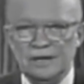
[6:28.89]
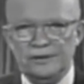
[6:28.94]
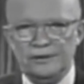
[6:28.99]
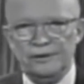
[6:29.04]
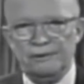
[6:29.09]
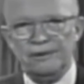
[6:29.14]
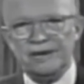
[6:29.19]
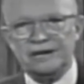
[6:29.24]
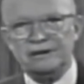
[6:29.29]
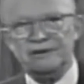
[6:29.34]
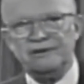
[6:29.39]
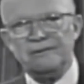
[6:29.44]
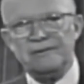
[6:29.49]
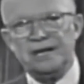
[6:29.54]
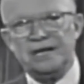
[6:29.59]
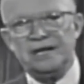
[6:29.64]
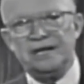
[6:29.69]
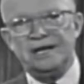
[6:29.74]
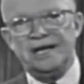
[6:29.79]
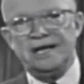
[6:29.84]
The record of
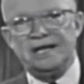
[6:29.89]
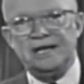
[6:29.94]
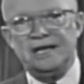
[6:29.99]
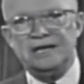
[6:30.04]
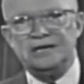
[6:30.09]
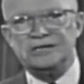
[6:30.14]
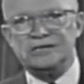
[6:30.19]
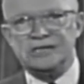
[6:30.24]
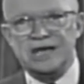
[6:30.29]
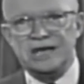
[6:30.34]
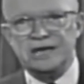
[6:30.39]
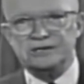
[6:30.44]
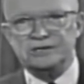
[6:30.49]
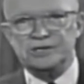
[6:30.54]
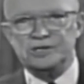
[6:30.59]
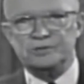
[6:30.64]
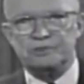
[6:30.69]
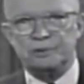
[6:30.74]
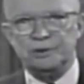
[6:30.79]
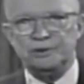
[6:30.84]
many decades stands
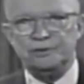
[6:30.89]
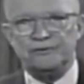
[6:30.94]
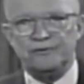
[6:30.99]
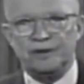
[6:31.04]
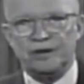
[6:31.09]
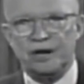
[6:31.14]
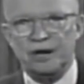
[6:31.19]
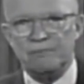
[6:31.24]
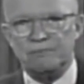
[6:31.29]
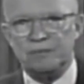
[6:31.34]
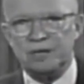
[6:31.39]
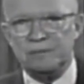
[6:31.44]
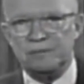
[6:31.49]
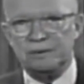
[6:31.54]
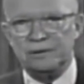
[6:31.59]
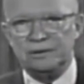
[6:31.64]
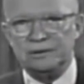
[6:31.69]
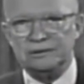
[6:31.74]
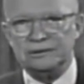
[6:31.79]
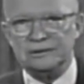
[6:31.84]
as proof that our
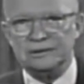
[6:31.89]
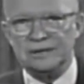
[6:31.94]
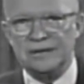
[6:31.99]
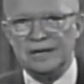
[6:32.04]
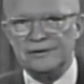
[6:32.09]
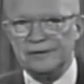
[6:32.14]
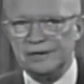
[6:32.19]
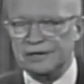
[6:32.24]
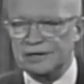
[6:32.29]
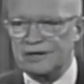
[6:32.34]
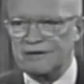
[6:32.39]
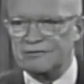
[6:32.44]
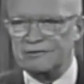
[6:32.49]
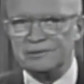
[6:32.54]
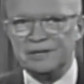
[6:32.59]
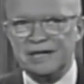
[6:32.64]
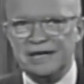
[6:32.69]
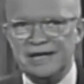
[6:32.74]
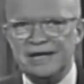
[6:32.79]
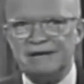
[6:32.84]
people and their
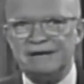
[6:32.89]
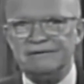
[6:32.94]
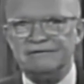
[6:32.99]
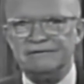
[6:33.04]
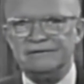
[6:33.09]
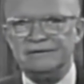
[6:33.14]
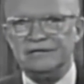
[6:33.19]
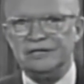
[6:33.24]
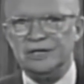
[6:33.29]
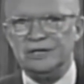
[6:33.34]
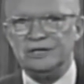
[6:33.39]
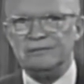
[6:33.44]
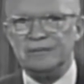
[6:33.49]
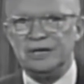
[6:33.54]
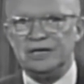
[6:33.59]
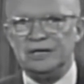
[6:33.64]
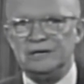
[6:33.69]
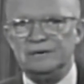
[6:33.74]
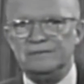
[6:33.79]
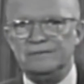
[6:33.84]
government have, in the
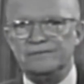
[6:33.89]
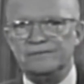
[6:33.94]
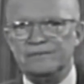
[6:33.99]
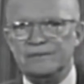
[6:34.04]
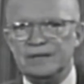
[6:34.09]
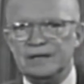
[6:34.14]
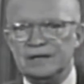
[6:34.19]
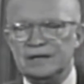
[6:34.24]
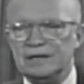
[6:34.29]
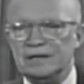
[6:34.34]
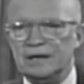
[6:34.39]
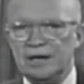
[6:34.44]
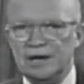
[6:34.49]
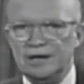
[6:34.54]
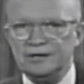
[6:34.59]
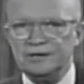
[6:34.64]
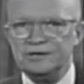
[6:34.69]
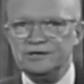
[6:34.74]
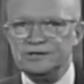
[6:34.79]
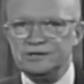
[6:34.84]
main,
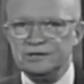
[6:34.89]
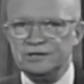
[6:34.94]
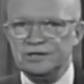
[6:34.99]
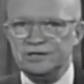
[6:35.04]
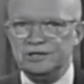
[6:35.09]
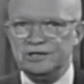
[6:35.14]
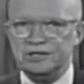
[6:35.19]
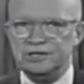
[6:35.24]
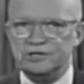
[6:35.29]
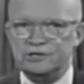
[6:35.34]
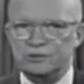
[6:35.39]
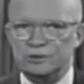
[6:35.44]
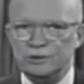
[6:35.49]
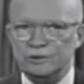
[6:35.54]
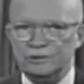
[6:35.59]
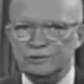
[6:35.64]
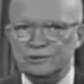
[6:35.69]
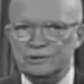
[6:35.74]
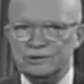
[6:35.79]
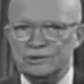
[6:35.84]
understood these
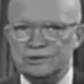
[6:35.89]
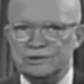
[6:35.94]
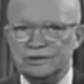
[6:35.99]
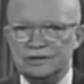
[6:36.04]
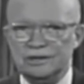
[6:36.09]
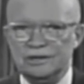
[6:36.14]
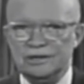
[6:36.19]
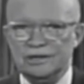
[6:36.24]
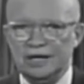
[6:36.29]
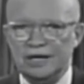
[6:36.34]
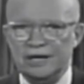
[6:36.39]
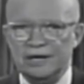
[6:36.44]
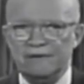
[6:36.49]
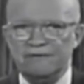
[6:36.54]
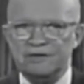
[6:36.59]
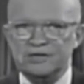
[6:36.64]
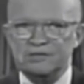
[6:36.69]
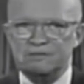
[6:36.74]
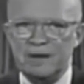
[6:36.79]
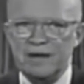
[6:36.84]
truths and have
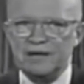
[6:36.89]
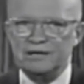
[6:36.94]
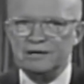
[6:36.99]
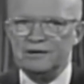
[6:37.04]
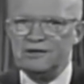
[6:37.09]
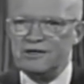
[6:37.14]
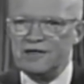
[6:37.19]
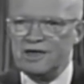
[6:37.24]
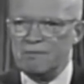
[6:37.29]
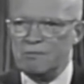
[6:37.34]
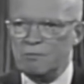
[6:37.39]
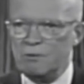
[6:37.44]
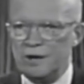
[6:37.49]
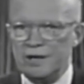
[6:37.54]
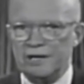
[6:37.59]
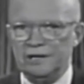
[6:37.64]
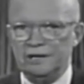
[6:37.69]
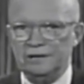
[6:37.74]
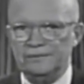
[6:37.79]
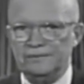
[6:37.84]
responded to them
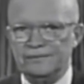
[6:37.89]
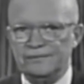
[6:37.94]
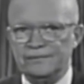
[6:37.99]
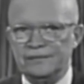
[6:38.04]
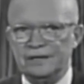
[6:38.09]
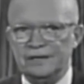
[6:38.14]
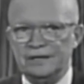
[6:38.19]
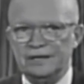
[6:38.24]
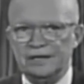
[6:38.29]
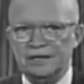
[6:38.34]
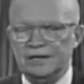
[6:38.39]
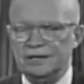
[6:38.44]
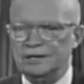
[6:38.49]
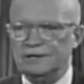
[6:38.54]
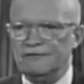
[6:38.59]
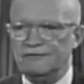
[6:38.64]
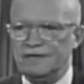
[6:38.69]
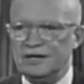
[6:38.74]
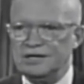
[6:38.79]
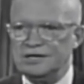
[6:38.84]
well in the
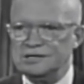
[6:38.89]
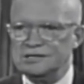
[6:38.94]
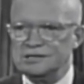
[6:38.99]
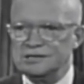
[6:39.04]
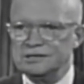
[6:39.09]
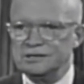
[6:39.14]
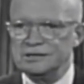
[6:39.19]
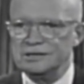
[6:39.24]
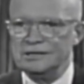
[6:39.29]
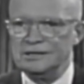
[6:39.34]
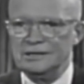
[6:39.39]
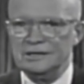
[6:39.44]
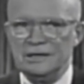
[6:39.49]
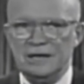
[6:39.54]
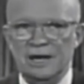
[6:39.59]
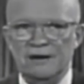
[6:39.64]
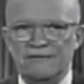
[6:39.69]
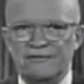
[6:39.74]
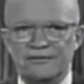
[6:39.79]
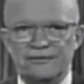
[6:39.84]
face
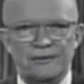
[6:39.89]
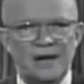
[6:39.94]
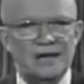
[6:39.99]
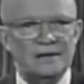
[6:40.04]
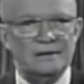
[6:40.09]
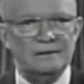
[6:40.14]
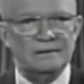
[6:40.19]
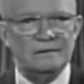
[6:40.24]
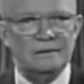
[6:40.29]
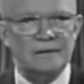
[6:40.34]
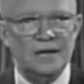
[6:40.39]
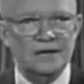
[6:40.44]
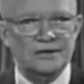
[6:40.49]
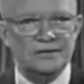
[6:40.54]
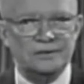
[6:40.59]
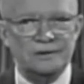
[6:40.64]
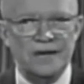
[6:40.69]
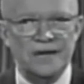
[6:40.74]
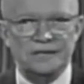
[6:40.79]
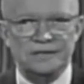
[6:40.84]
of threat and
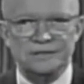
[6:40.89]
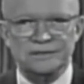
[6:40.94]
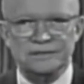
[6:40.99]
stress.